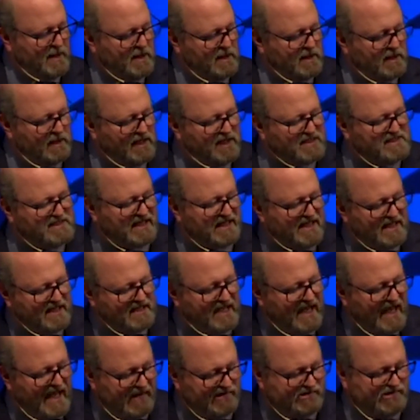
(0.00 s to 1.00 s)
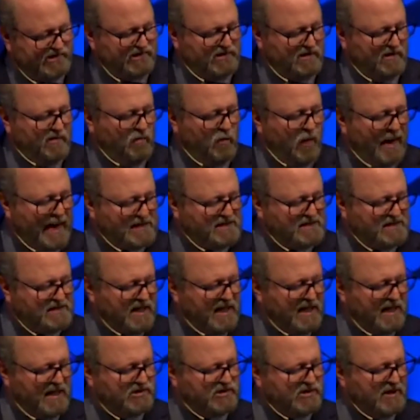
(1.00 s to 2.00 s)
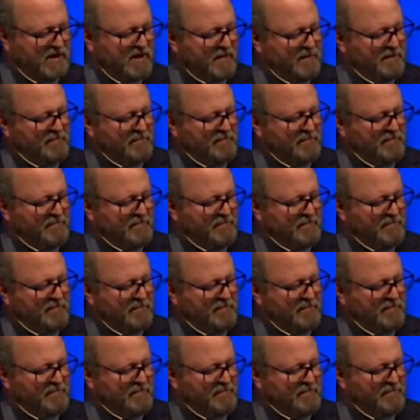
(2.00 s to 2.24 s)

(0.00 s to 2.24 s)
Listen to this. Watch this.